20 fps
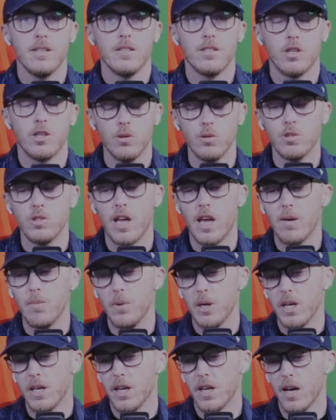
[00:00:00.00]
Tuesday
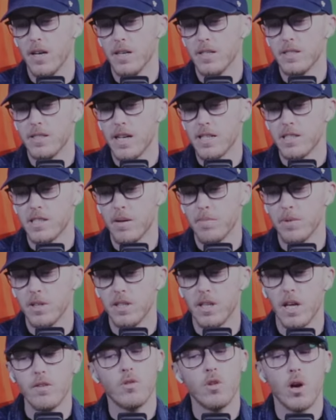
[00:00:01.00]
because that's something
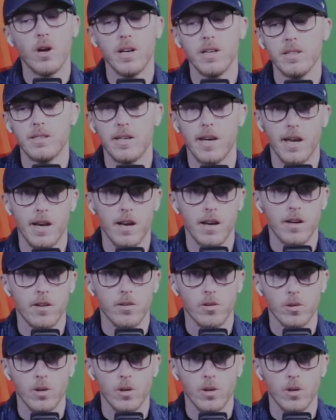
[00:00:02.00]
they've done in 10 out